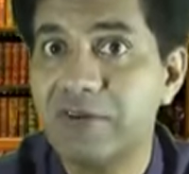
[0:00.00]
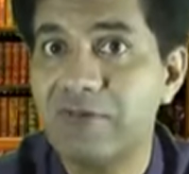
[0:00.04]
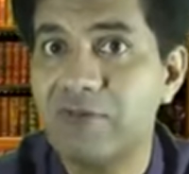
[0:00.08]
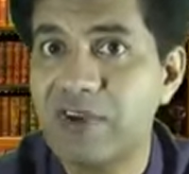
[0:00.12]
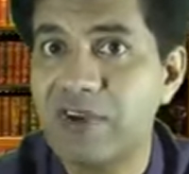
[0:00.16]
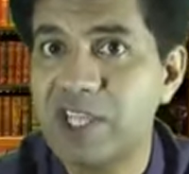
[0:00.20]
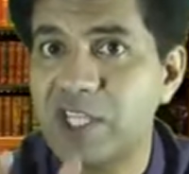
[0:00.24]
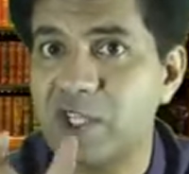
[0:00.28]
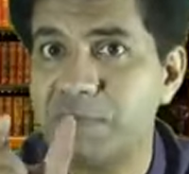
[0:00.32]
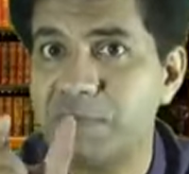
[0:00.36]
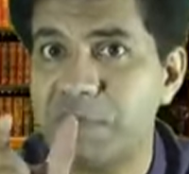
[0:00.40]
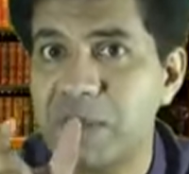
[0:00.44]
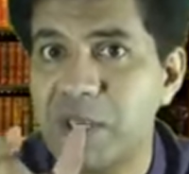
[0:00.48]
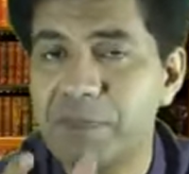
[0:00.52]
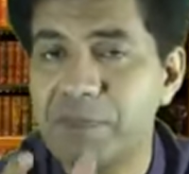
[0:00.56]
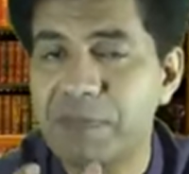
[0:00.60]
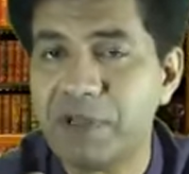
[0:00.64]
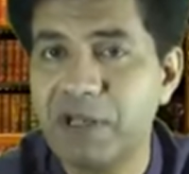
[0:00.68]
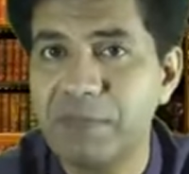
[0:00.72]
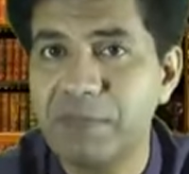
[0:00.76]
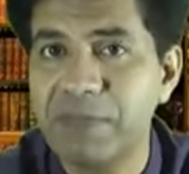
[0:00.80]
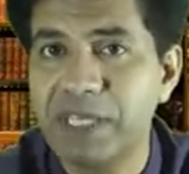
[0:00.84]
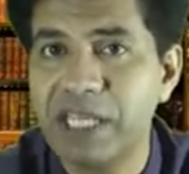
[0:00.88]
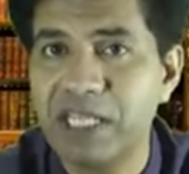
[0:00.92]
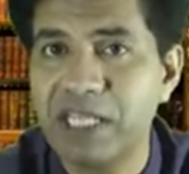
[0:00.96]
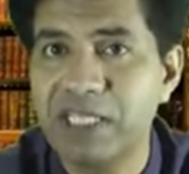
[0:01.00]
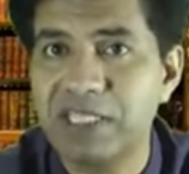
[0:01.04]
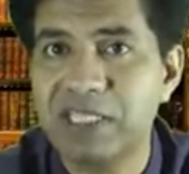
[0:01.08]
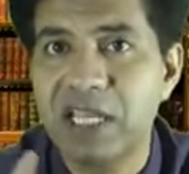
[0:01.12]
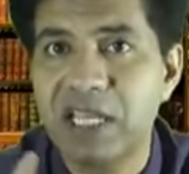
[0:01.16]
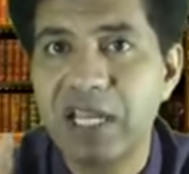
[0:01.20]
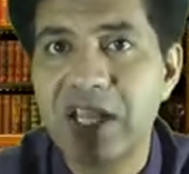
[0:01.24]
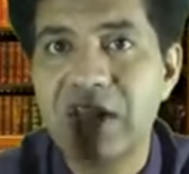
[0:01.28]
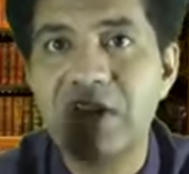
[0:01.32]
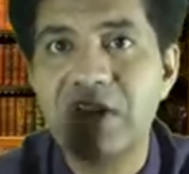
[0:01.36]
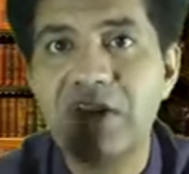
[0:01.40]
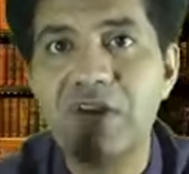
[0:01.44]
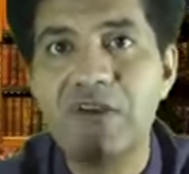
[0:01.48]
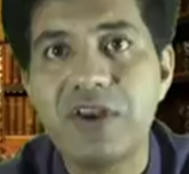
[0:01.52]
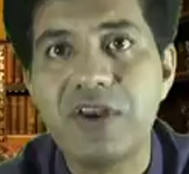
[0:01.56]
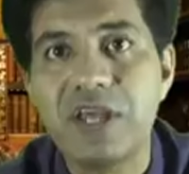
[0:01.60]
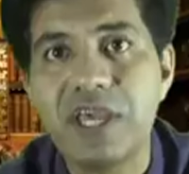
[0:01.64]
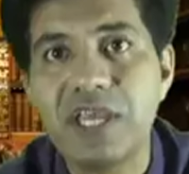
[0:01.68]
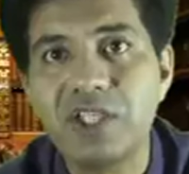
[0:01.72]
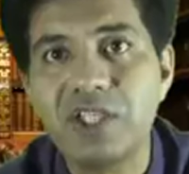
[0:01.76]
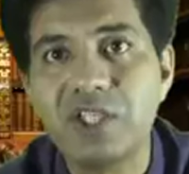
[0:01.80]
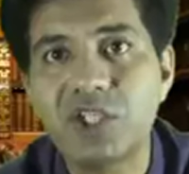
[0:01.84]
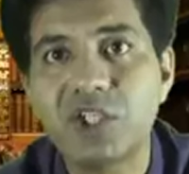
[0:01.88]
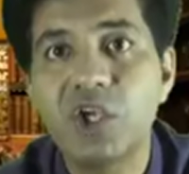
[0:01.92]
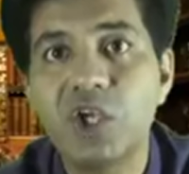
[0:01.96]
Which people means
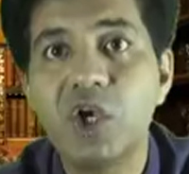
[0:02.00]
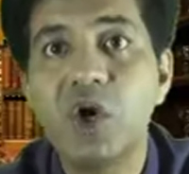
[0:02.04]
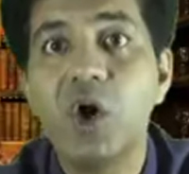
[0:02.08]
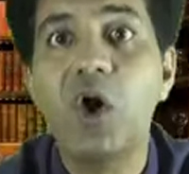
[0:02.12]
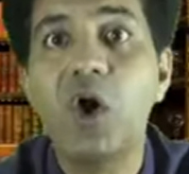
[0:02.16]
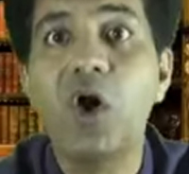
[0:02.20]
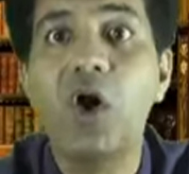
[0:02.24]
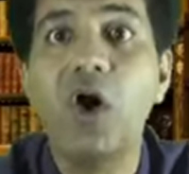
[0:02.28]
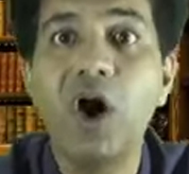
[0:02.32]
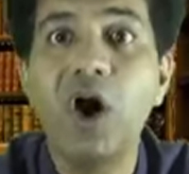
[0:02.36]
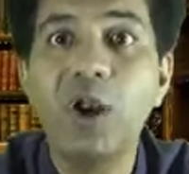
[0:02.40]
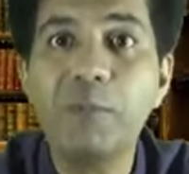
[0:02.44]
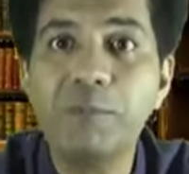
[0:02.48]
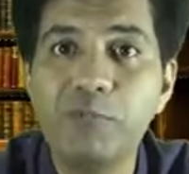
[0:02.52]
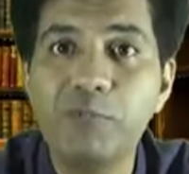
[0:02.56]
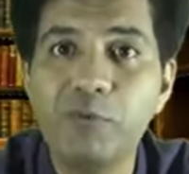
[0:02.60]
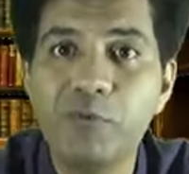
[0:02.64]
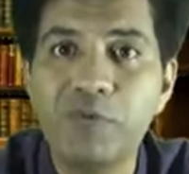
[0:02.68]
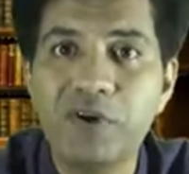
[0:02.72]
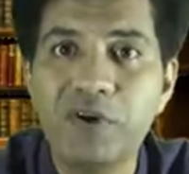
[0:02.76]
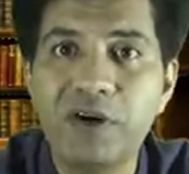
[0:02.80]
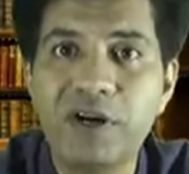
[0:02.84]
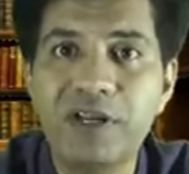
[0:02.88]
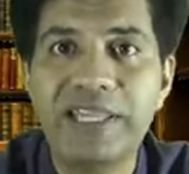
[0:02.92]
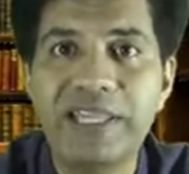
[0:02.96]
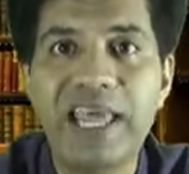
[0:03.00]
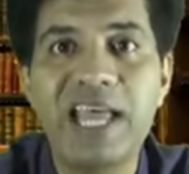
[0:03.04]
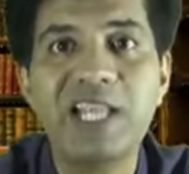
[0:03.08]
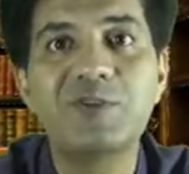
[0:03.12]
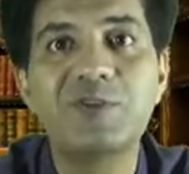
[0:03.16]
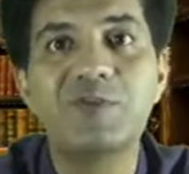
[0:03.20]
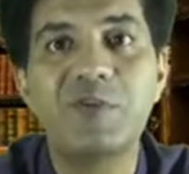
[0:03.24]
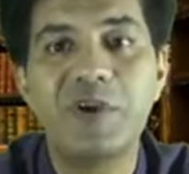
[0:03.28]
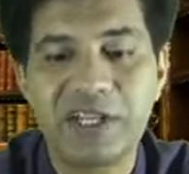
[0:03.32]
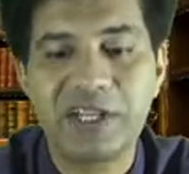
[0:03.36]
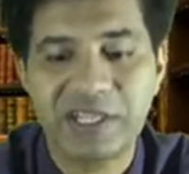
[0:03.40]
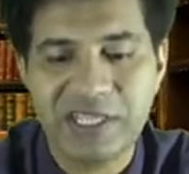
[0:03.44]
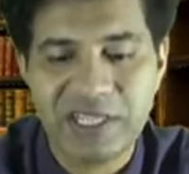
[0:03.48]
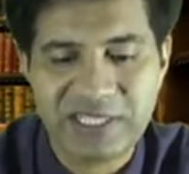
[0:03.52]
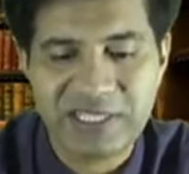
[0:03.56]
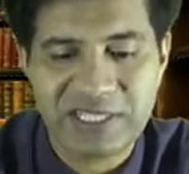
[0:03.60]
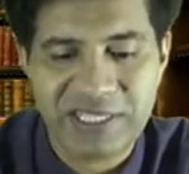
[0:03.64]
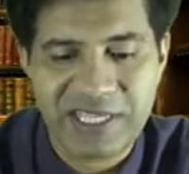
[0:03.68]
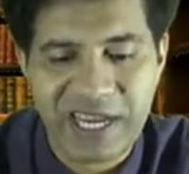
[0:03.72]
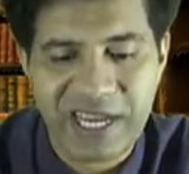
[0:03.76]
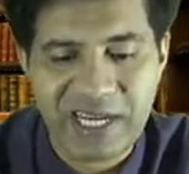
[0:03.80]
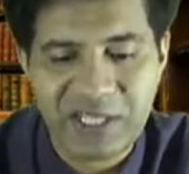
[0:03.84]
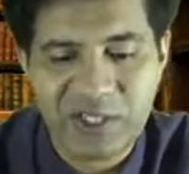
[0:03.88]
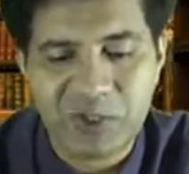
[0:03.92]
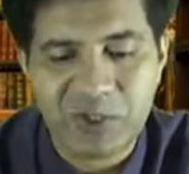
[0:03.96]
rich or poor, that's what they
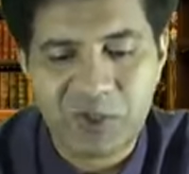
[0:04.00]
said.